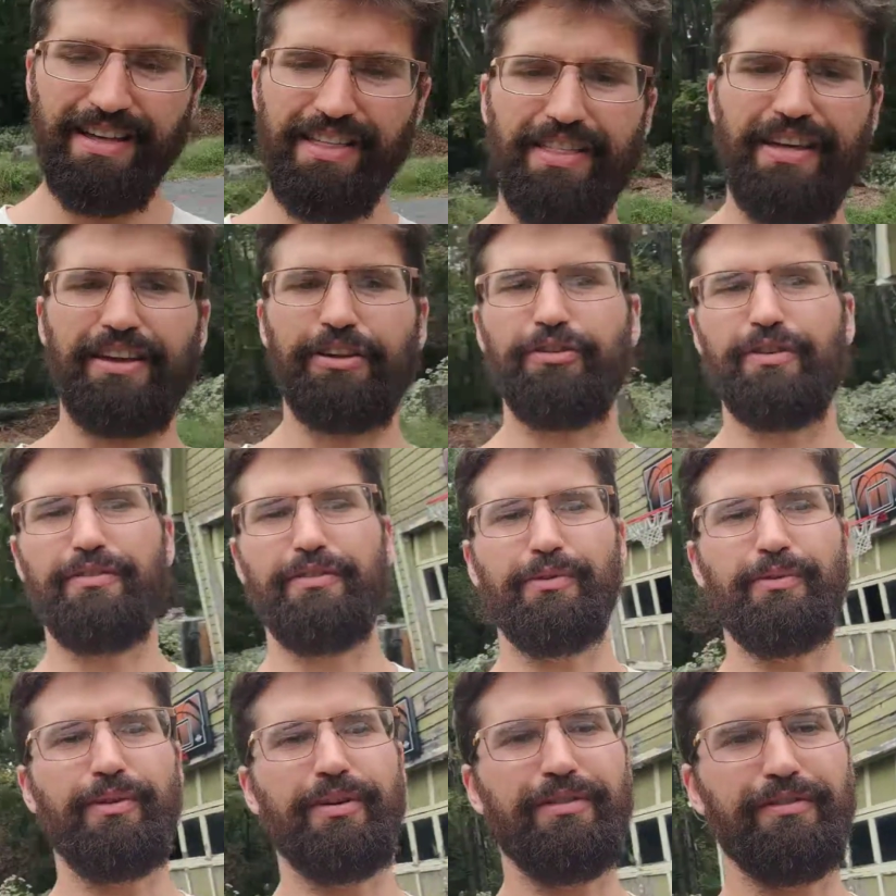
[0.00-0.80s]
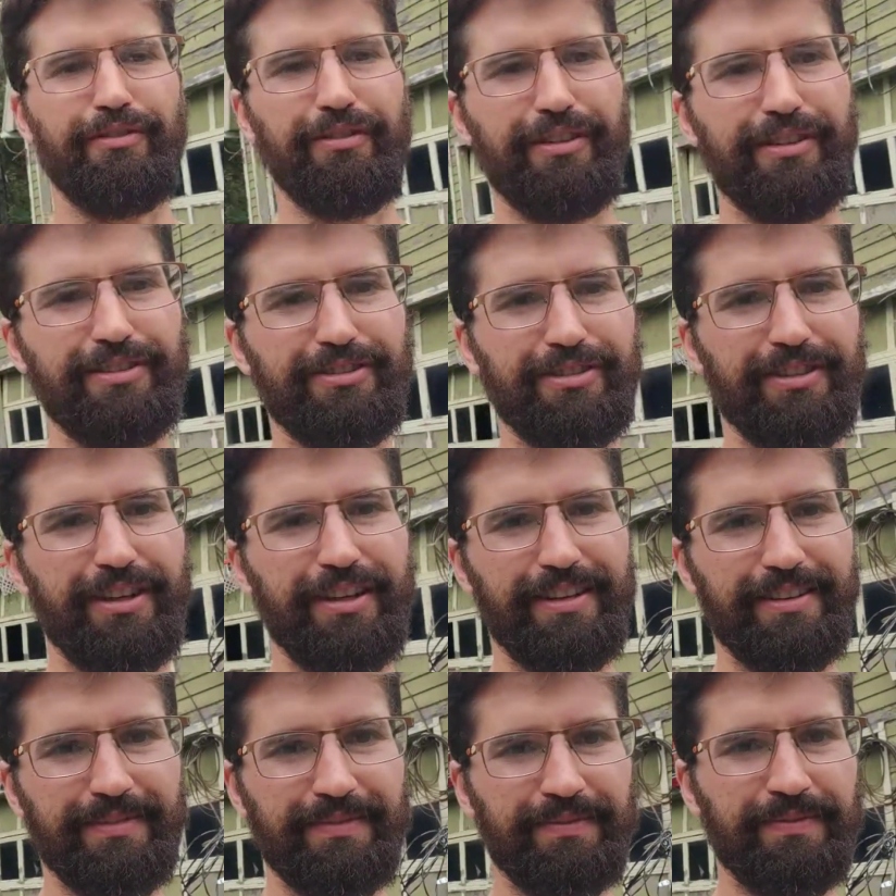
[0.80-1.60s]
Thank you everyone for
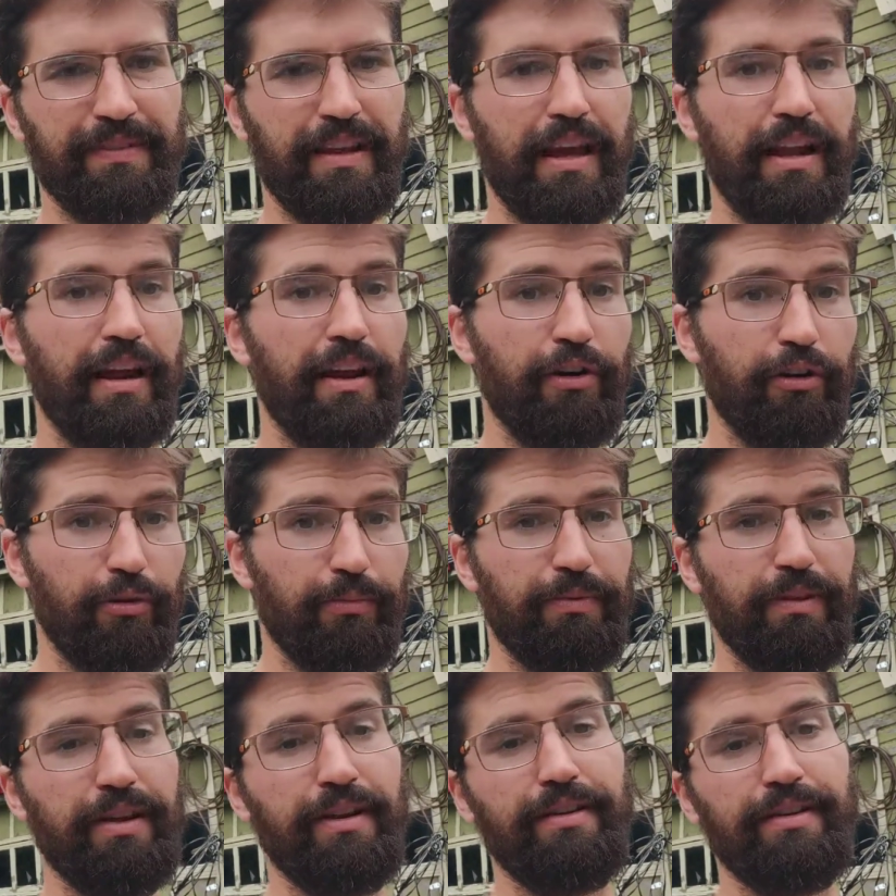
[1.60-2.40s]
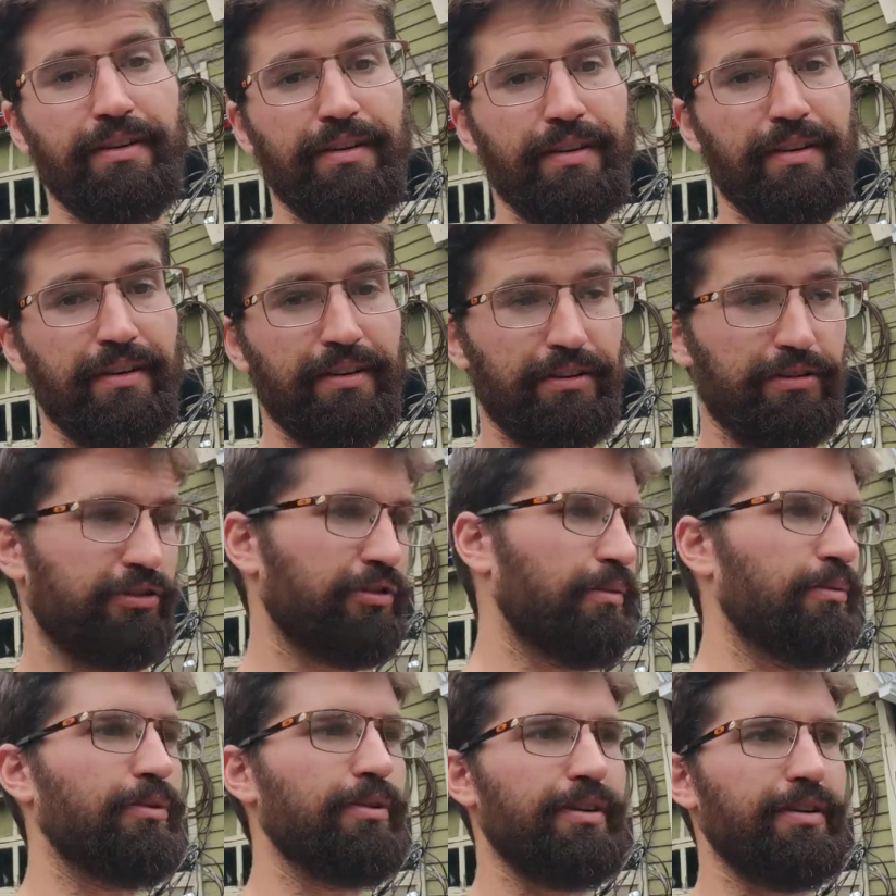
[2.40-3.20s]
listening, and I hope that
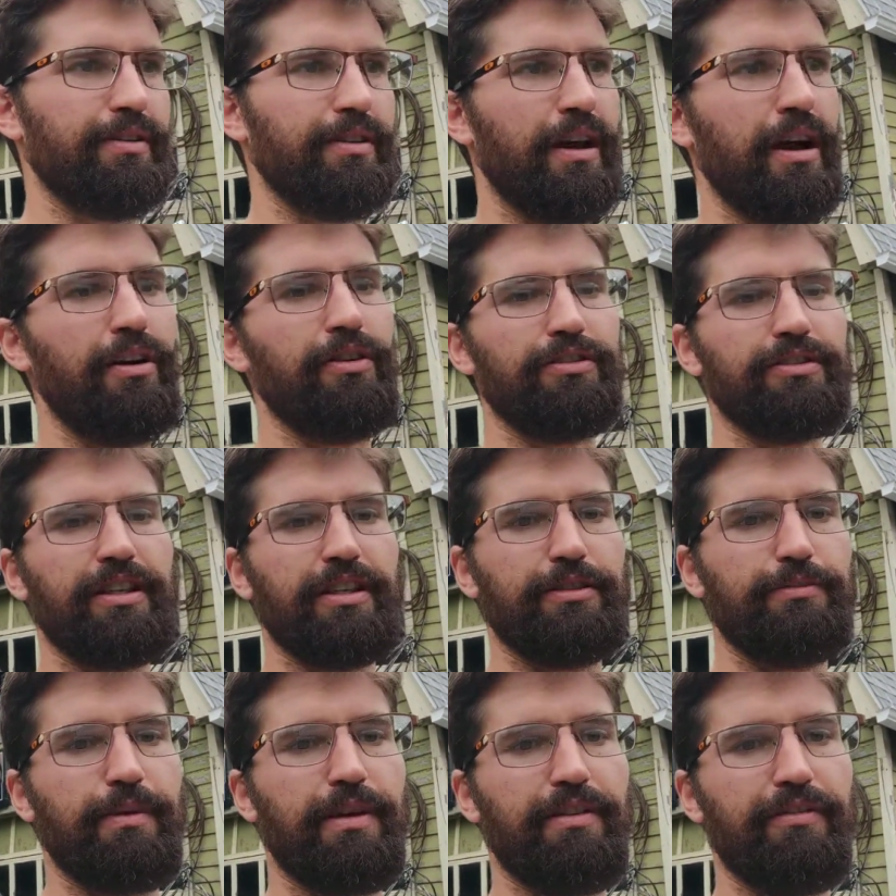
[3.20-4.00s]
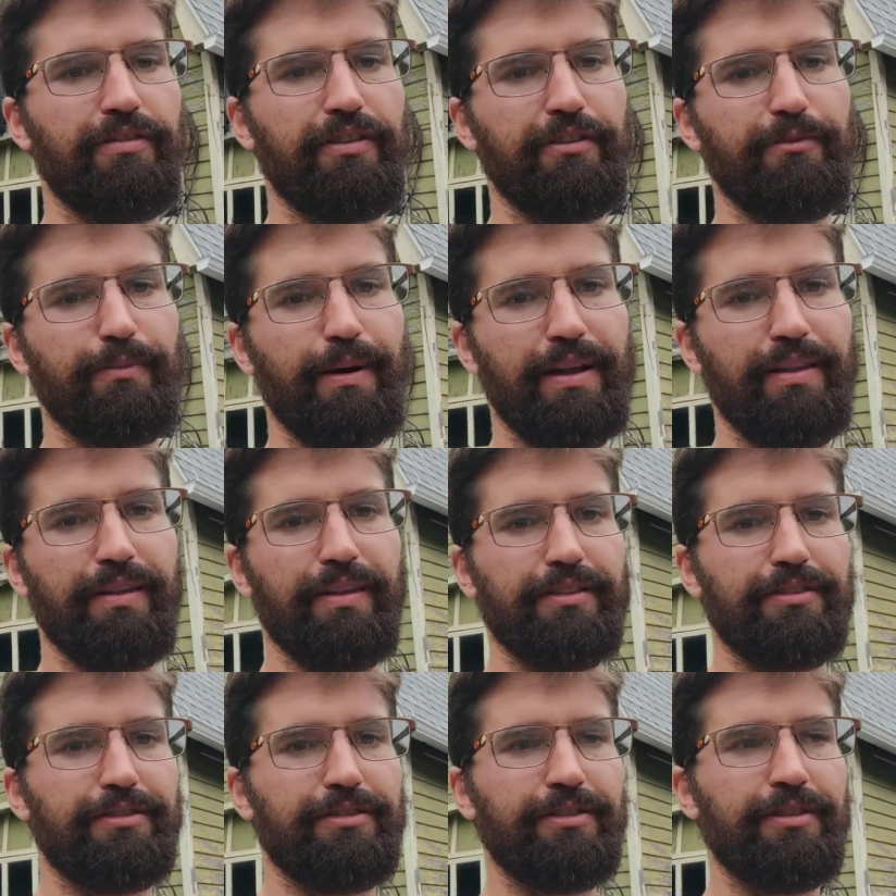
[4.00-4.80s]
someone else gets benefit by
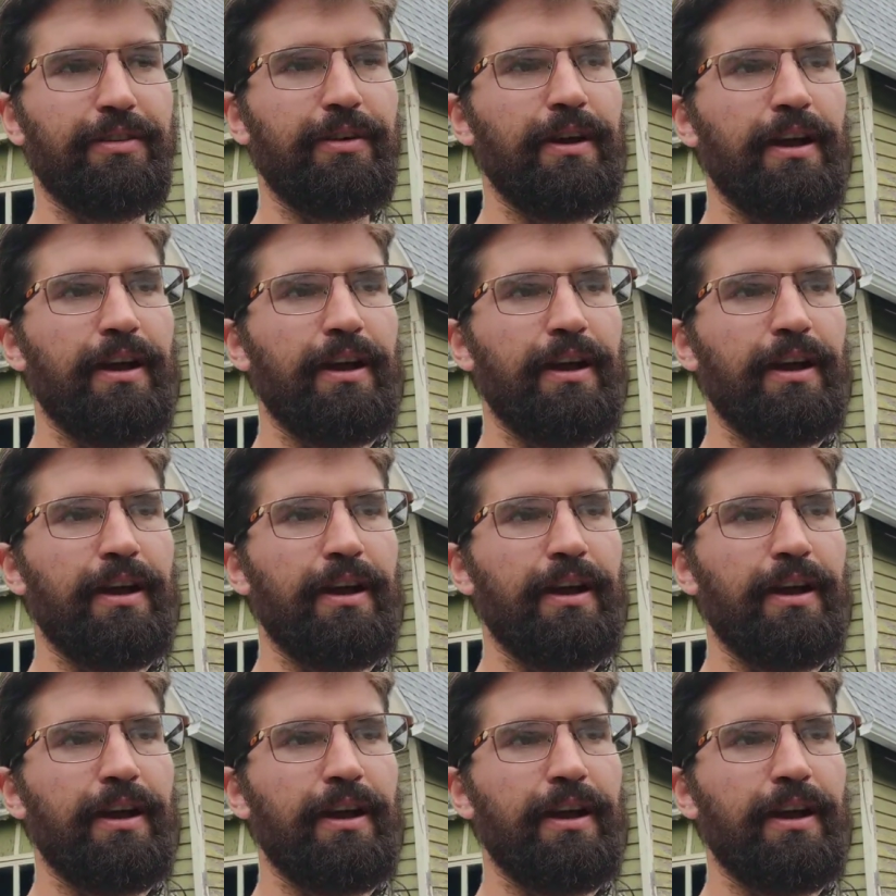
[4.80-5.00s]
this.